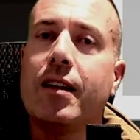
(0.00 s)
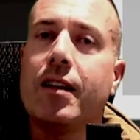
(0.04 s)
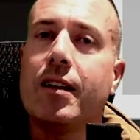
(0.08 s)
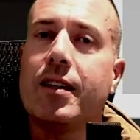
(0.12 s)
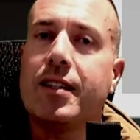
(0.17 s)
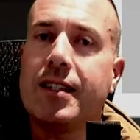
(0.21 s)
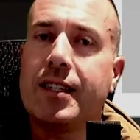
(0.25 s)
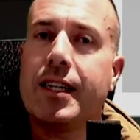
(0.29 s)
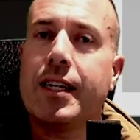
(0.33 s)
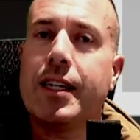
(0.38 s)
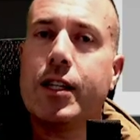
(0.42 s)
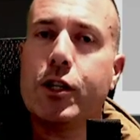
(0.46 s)

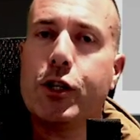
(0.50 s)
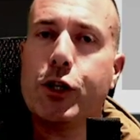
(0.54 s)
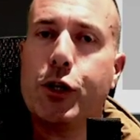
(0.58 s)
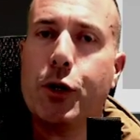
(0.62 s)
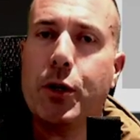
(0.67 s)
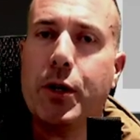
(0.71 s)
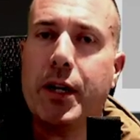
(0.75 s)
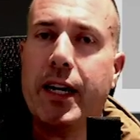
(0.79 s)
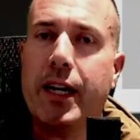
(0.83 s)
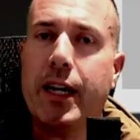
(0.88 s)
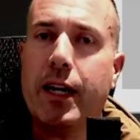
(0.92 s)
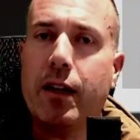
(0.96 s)
Since you
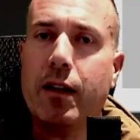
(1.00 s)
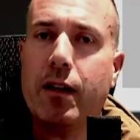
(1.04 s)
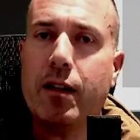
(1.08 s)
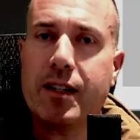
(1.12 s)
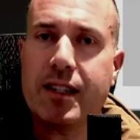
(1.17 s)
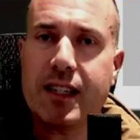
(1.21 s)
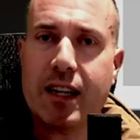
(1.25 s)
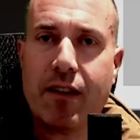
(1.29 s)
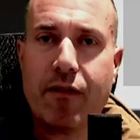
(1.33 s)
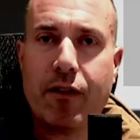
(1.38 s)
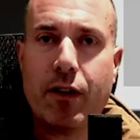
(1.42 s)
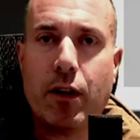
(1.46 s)
need
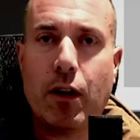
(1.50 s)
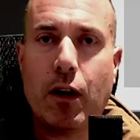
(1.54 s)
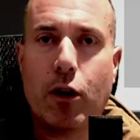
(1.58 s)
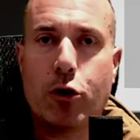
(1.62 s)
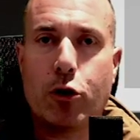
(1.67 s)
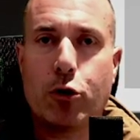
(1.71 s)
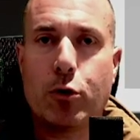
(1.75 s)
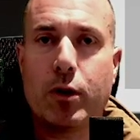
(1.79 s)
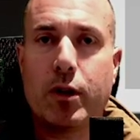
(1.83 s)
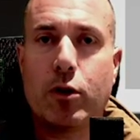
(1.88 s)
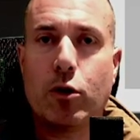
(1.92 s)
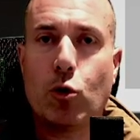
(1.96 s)

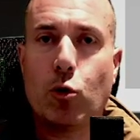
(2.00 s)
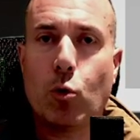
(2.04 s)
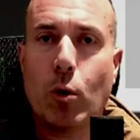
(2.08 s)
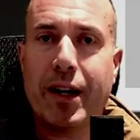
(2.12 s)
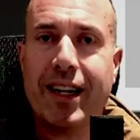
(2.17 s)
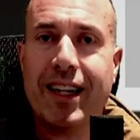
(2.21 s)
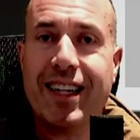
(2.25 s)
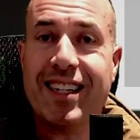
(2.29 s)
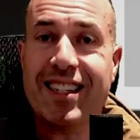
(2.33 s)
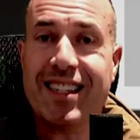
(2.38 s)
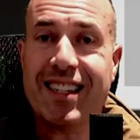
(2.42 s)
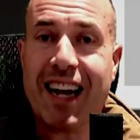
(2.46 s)

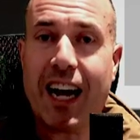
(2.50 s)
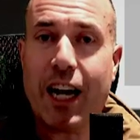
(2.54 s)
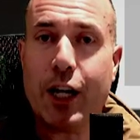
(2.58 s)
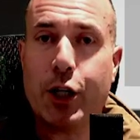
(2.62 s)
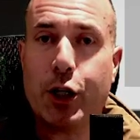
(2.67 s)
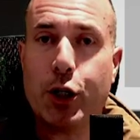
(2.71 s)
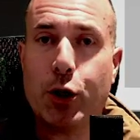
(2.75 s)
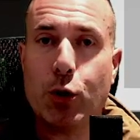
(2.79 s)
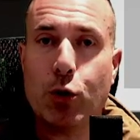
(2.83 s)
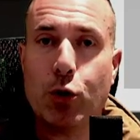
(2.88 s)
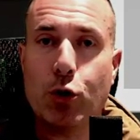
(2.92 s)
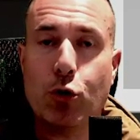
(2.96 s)
720
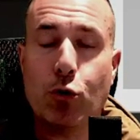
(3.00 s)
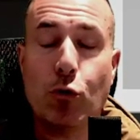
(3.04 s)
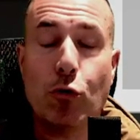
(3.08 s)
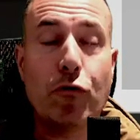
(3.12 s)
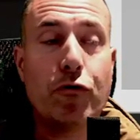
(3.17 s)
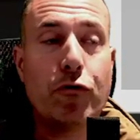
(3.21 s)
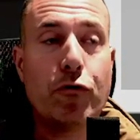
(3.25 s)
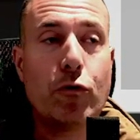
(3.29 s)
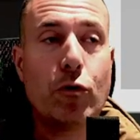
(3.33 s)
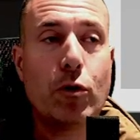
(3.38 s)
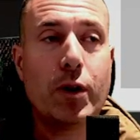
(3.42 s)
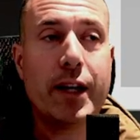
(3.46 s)
statues to
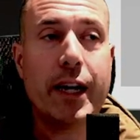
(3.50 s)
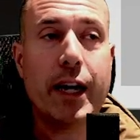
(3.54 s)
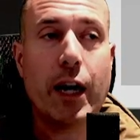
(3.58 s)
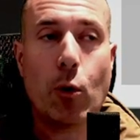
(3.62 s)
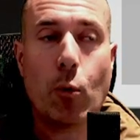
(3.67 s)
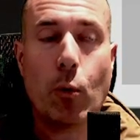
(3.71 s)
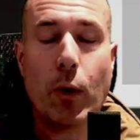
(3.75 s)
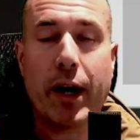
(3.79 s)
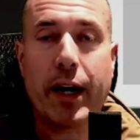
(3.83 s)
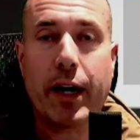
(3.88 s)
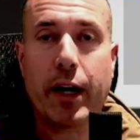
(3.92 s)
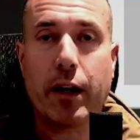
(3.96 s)
fully
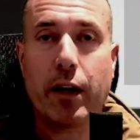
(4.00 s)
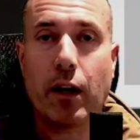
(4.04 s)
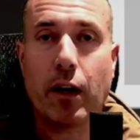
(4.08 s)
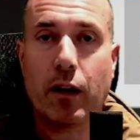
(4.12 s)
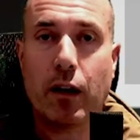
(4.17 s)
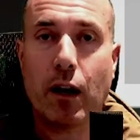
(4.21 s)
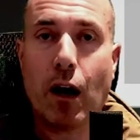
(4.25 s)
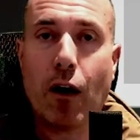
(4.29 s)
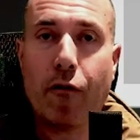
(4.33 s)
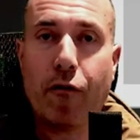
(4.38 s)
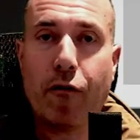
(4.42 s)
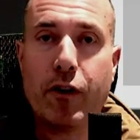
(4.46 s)
awaken an
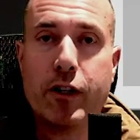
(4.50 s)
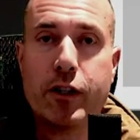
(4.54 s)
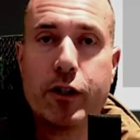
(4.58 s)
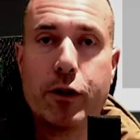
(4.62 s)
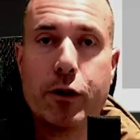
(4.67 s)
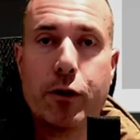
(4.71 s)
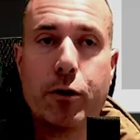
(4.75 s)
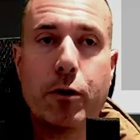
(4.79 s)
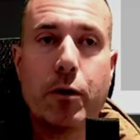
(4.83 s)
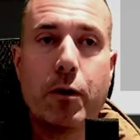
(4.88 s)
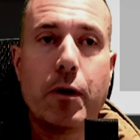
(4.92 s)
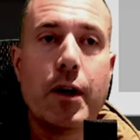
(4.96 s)

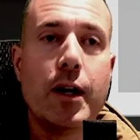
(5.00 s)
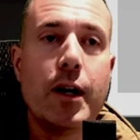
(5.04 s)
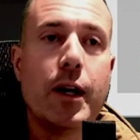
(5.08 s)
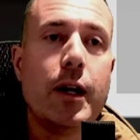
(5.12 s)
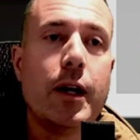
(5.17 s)
officer,